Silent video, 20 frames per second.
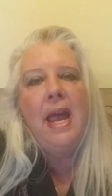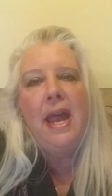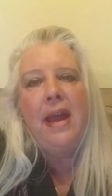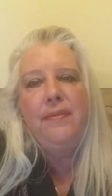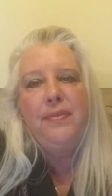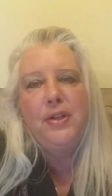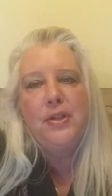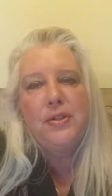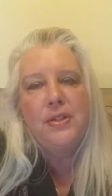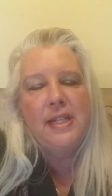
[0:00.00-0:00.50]

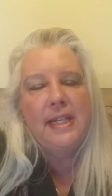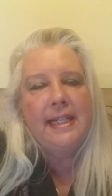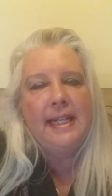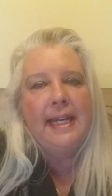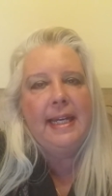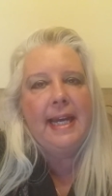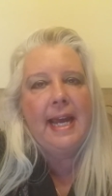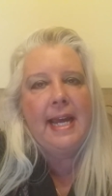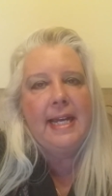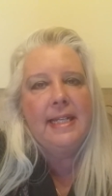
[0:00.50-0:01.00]
If you're
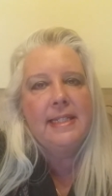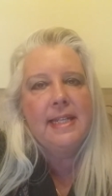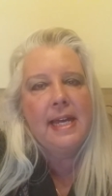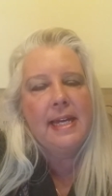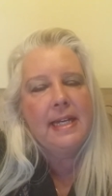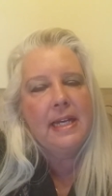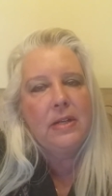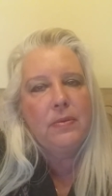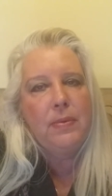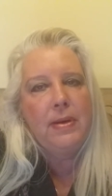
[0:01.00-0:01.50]
seeking a
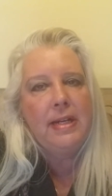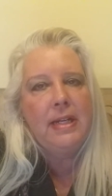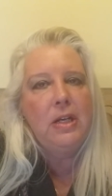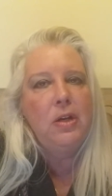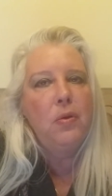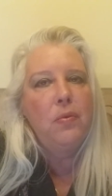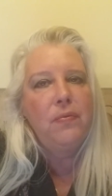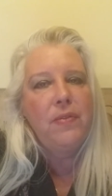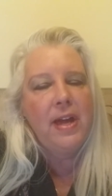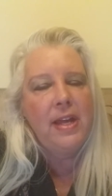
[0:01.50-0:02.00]
psychic reading,
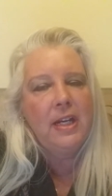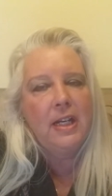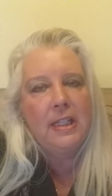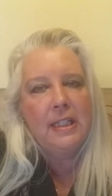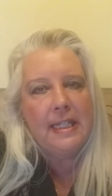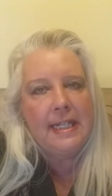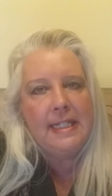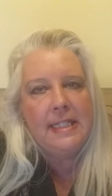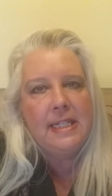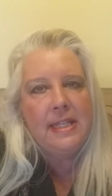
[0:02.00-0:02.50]
you'll find a
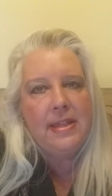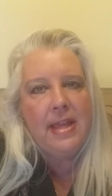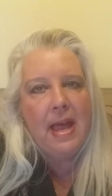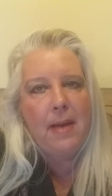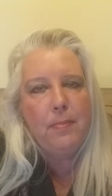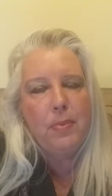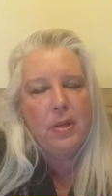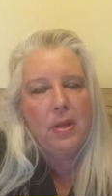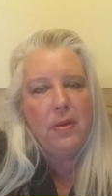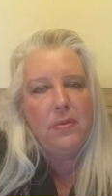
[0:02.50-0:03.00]
link to
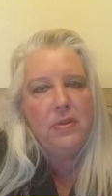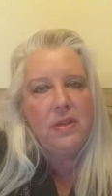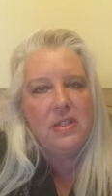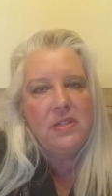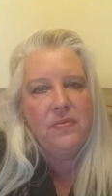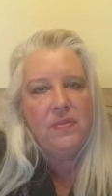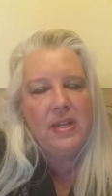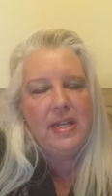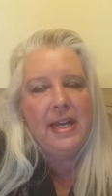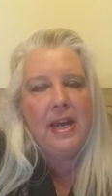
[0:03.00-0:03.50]
that below
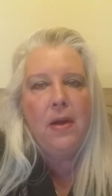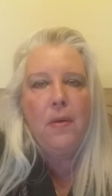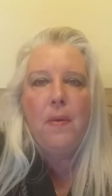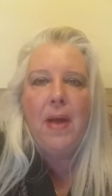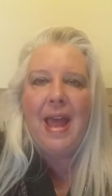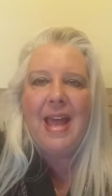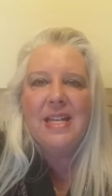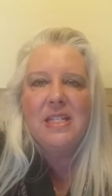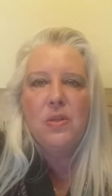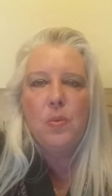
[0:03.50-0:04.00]
this
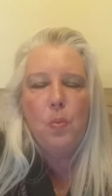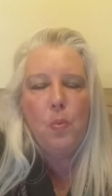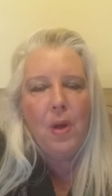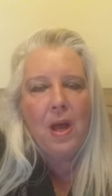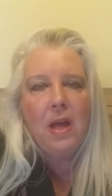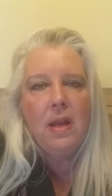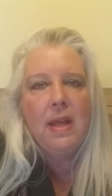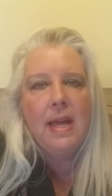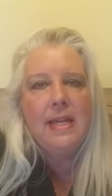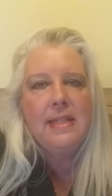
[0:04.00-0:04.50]
video, as
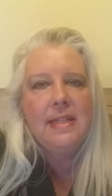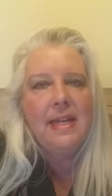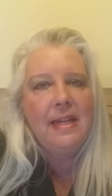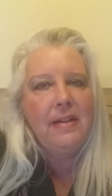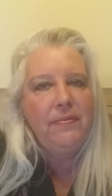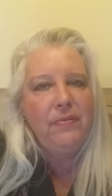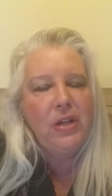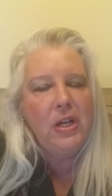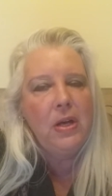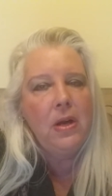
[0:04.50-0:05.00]
well as
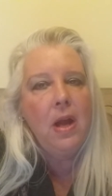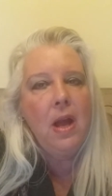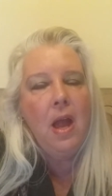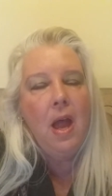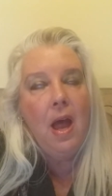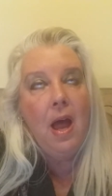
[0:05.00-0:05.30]
a few,